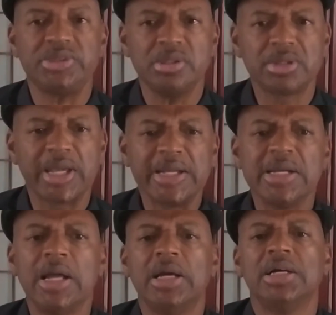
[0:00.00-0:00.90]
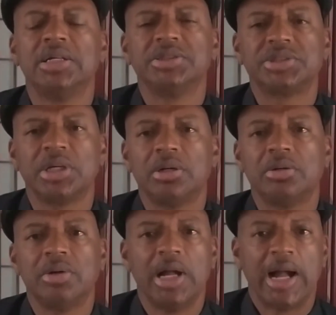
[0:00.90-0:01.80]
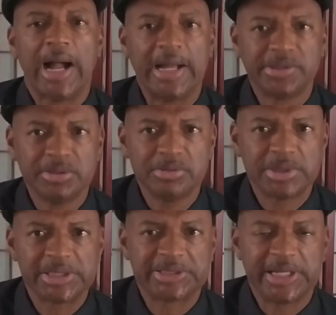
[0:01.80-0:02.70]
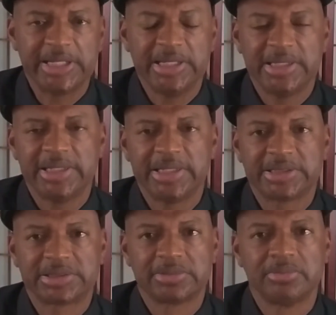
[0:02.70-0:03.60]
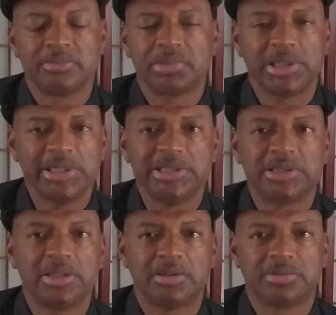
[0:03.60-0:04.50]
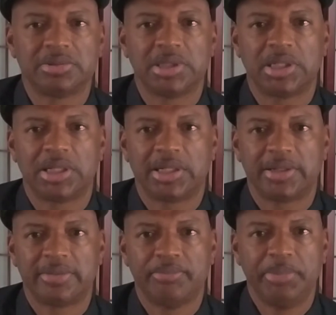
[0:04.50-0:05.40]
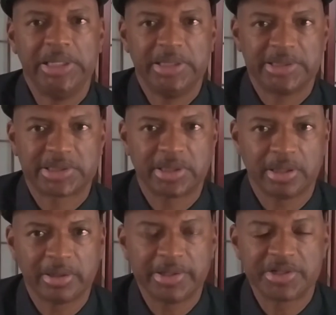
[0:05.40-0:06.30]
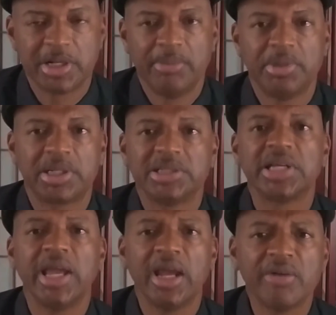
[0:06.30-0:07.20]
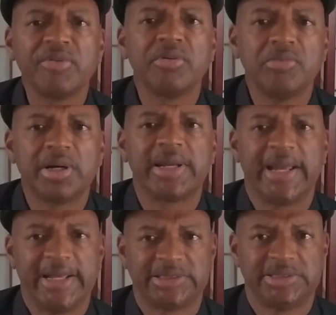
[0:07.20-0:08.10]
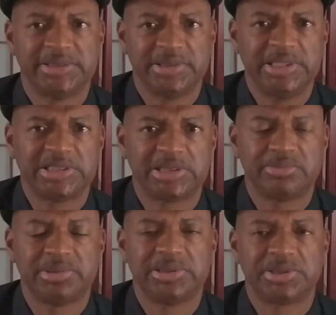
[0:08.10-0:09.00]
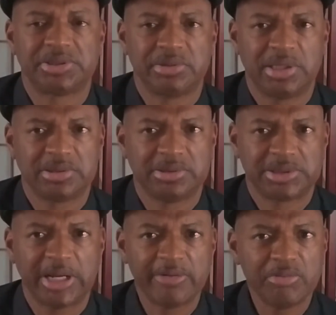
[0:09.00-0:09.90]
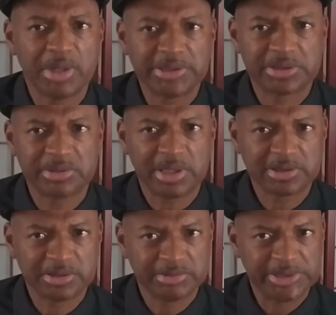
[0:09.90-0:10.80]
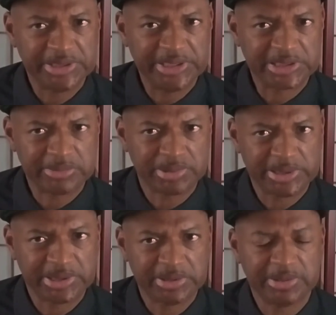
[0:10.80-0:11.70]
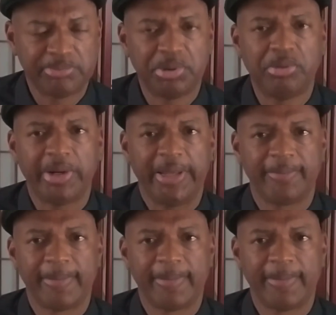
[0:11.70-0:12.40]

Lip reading: Okay? So I do want to tell you this. Please don't be discouraged, because everyone has their discipline struggles. Everyone struggles with discipline to a point.